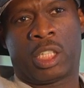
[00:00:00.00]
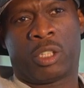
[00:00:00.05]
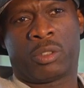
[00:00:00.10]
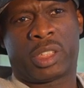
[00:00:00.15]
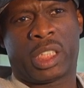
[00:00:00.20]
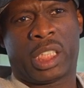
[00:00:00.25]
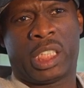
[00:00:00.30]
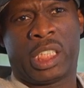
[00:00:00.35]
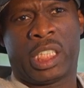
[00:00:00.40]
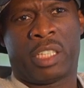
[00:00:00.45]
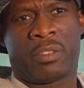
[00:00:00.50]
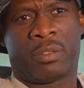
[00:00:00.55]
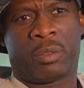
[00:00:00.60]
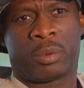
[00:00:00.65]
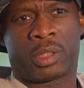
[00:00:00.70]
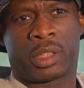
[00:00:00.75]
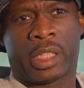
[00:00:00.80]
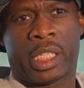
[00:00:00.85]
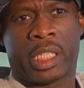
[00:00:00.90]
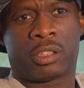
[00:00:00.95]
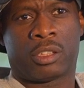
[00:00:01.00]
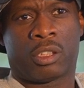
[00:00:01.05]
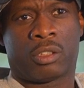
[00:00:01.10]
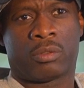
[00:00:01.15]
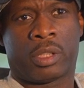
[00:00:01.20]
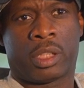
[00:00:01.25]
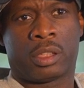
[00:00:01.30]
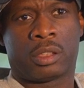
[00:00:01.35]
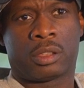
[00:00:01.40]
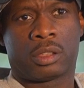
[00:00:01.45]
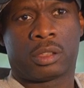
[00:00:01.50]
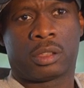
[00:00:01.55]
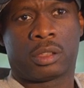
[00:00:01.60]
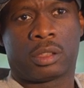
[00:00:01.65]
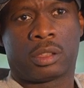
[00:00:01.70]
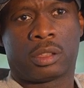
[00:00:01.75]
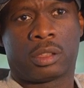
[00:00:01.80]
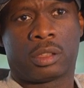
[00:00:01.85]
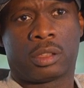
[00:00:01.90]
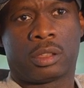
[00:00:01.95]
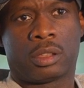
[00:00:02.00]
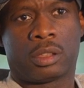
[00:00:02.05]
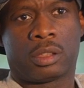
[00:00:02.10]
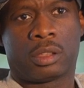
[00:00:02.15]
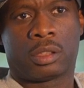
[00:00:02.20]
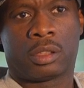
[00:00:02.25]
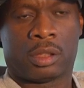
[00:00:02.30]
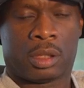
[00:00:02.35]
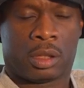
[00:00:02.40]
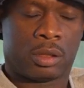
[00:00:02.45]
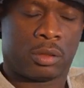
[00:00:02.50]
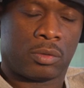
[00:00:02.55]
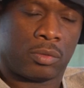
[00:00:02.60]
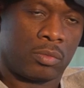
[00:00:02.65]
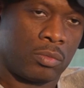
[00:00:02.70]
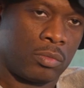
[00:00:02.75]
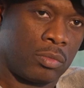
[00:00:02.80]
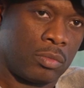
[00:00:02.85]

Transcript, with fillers: I don't think he ever was late though, right? No. Yeah.